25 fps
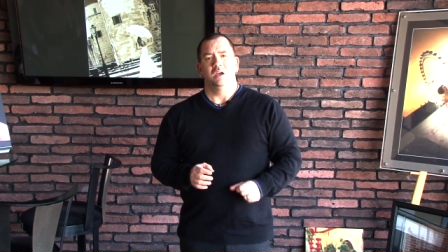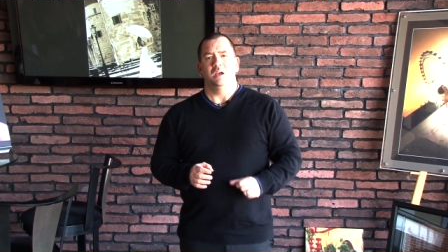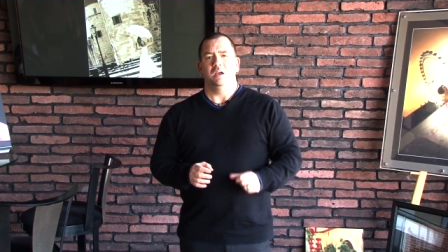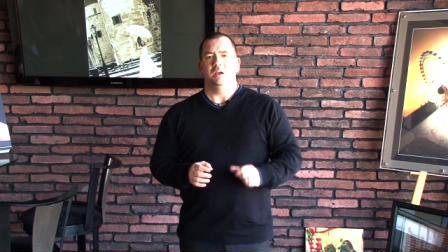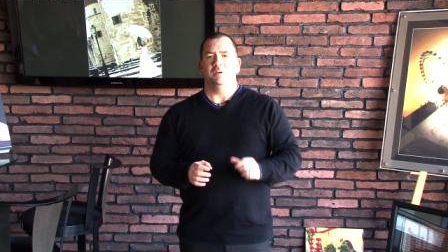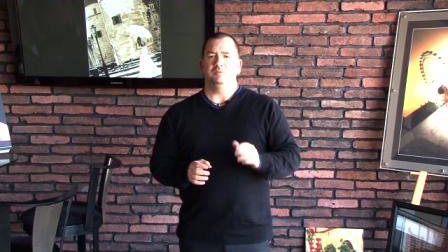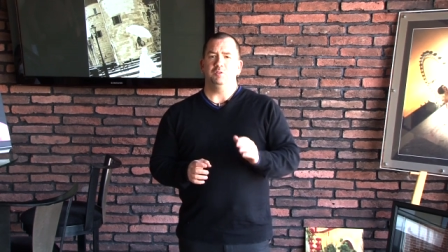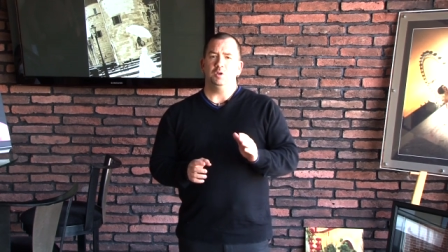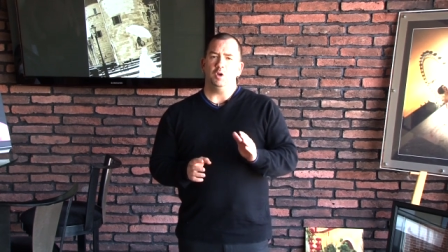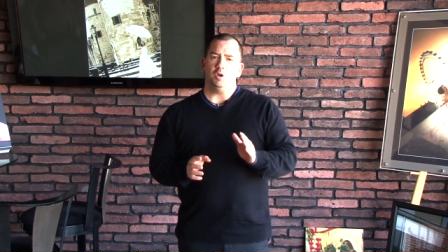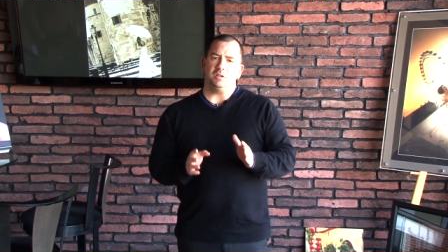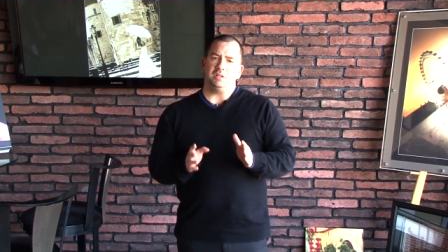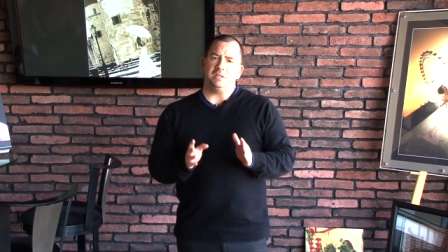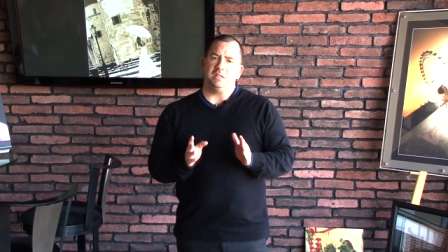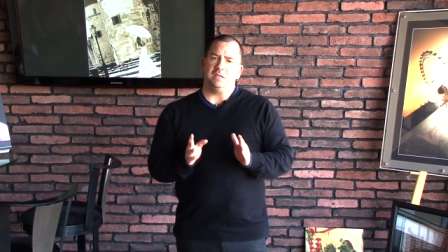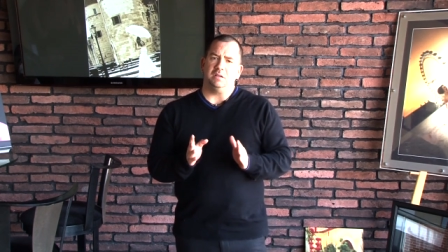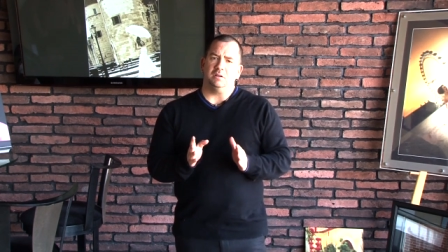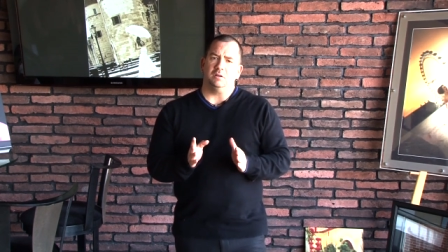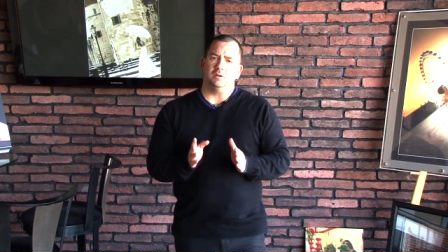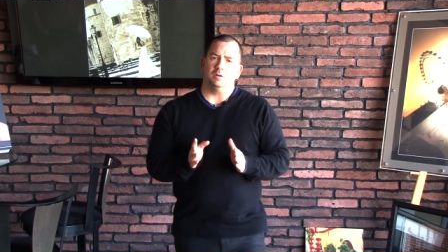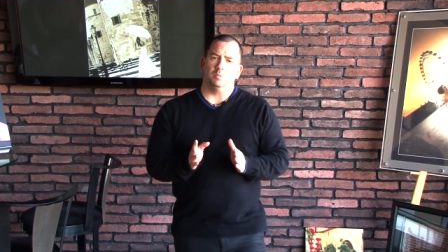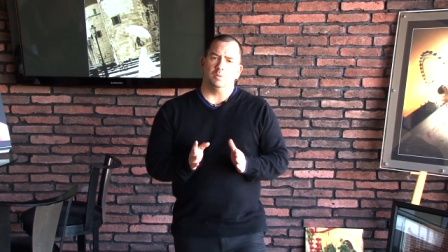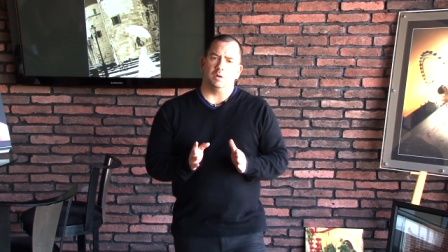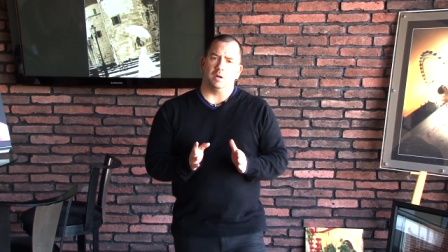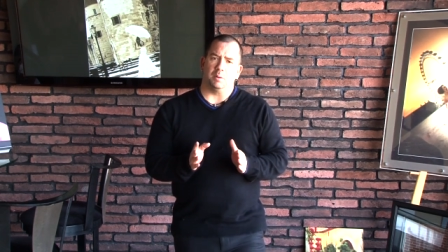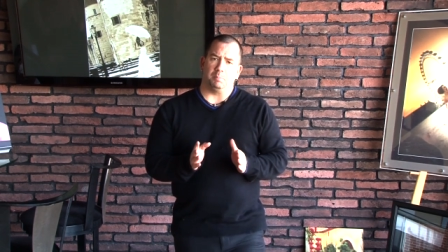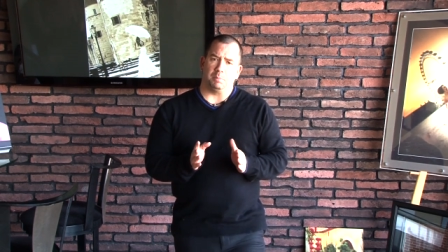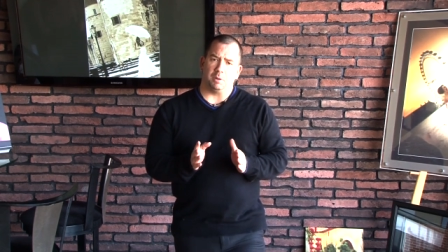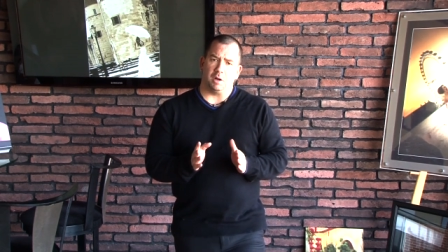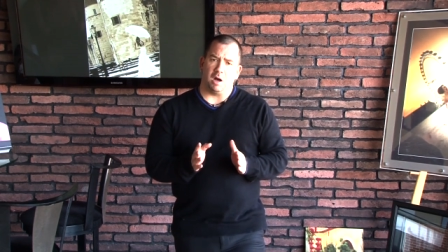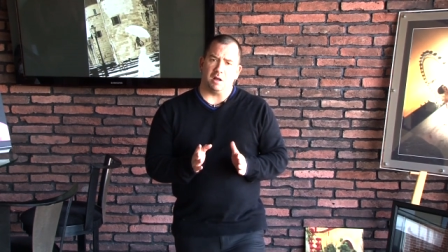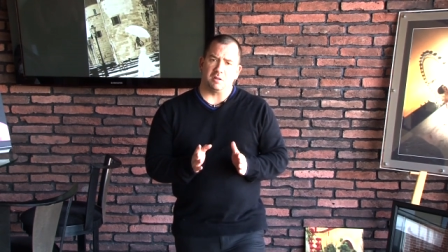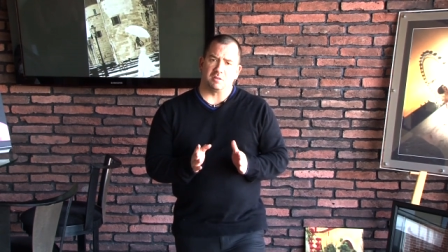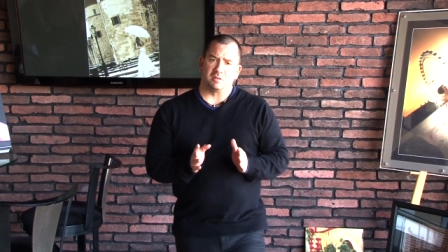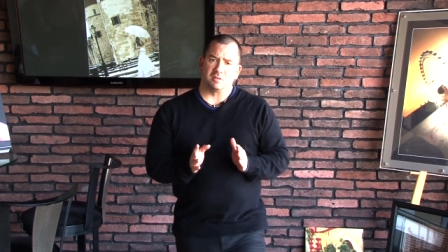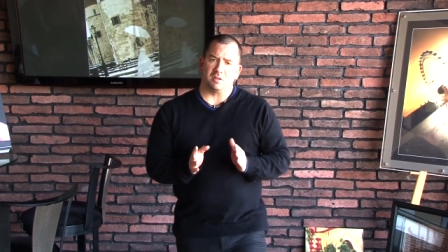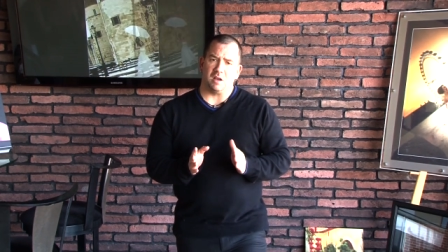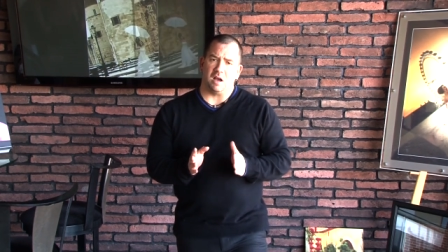if you're dealing with a
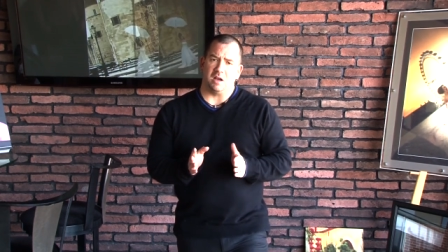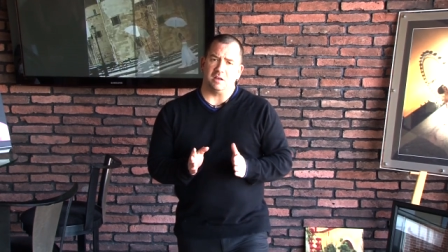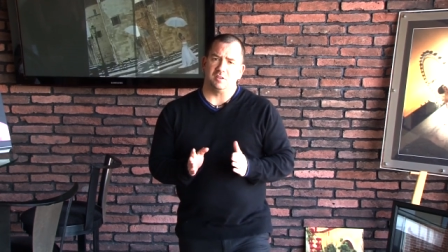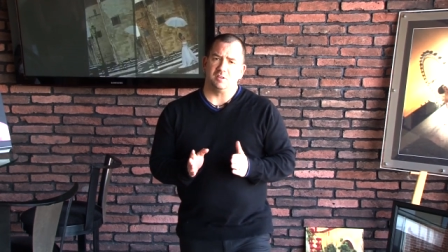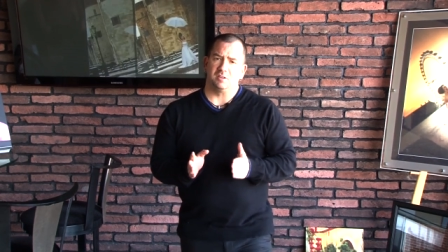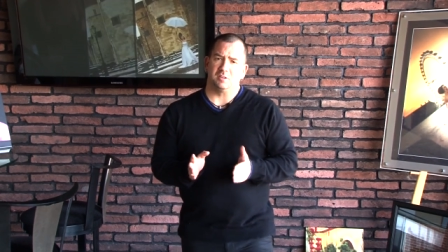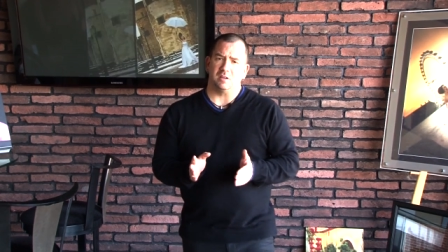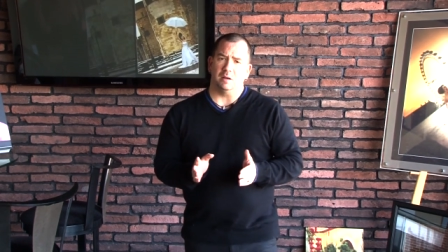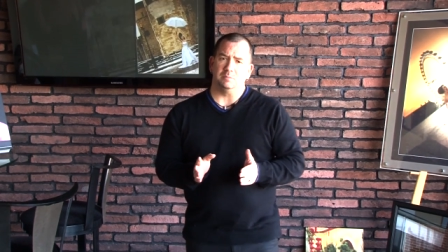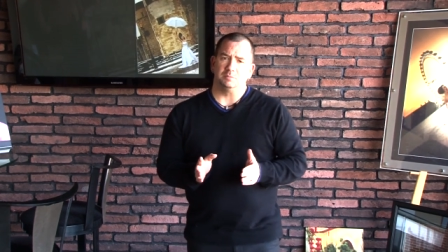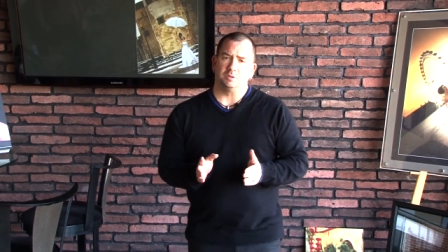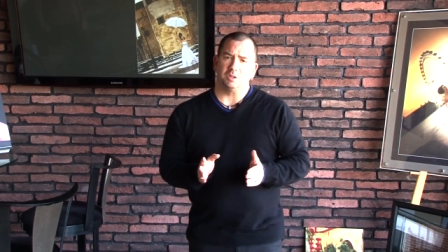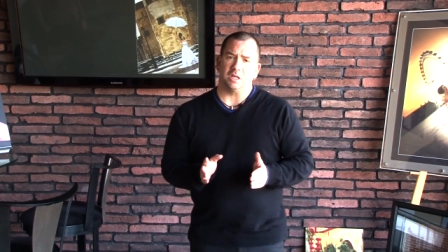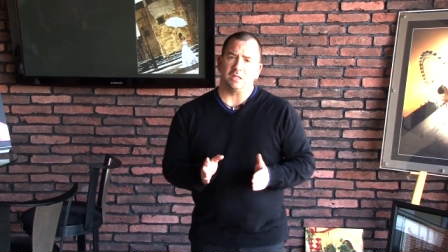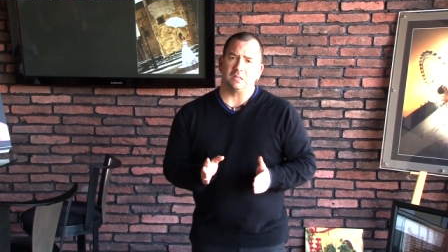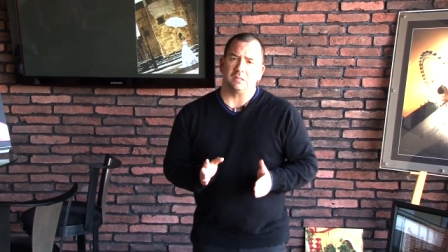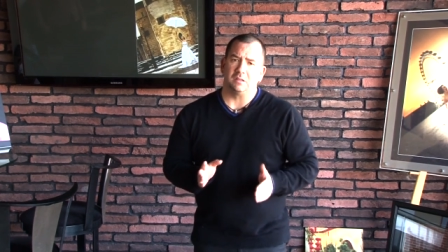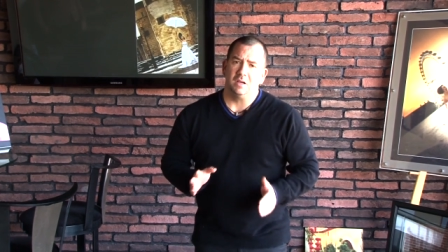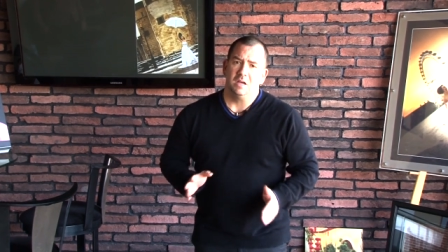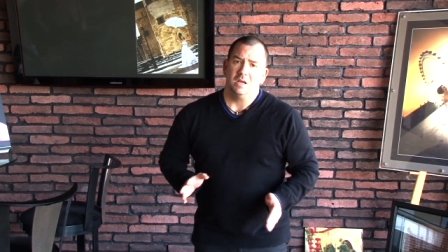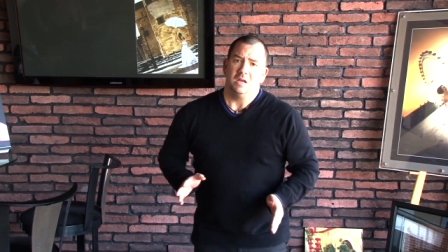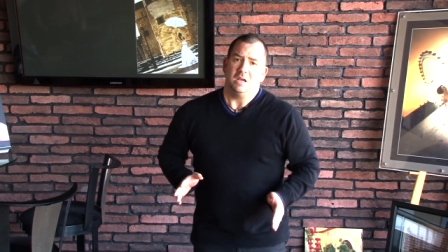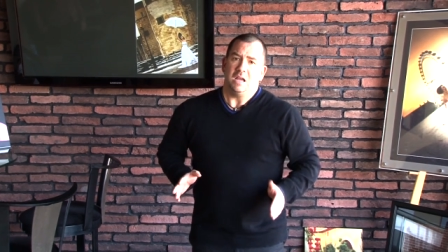plus-size subject,